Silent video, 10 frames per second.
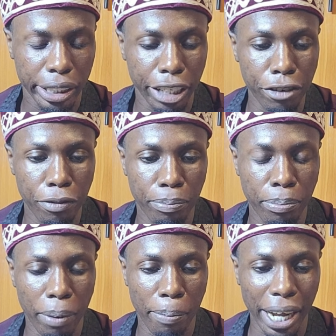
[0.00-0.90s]

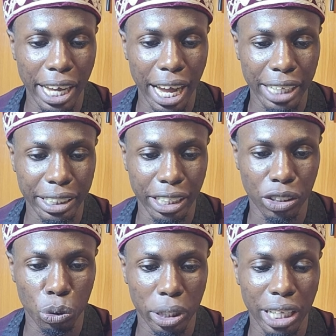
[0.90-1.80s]
Give the buyer
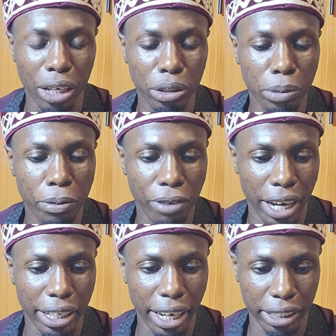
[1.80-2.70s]
access to a downloadable
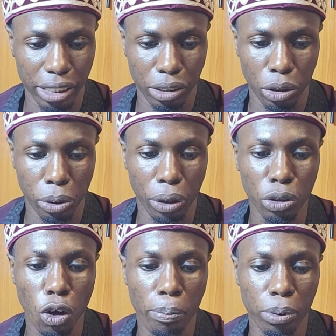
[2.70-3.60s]
file. Yes, because we're
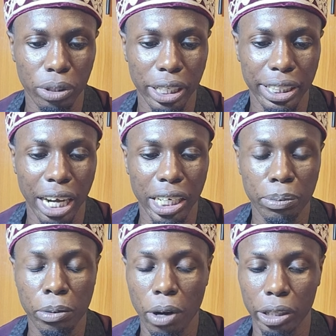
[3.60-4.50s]
going to upload a
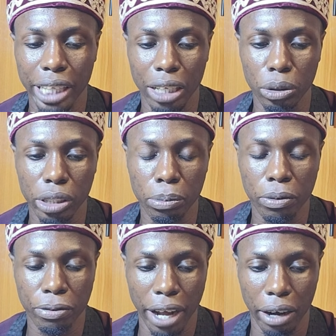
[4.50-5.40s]

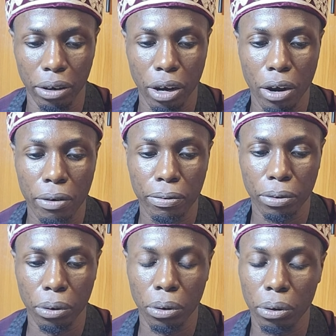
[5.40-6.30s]
downloadable file
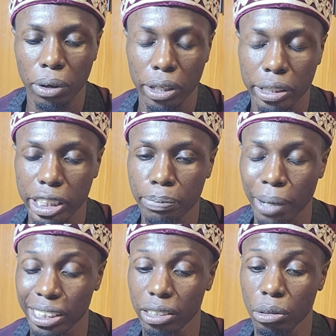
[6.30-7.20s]
for this
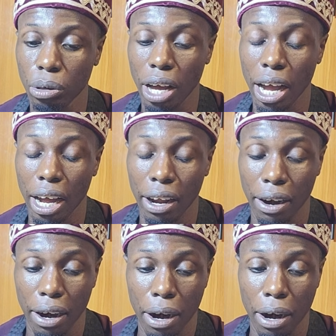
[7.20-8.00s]
particular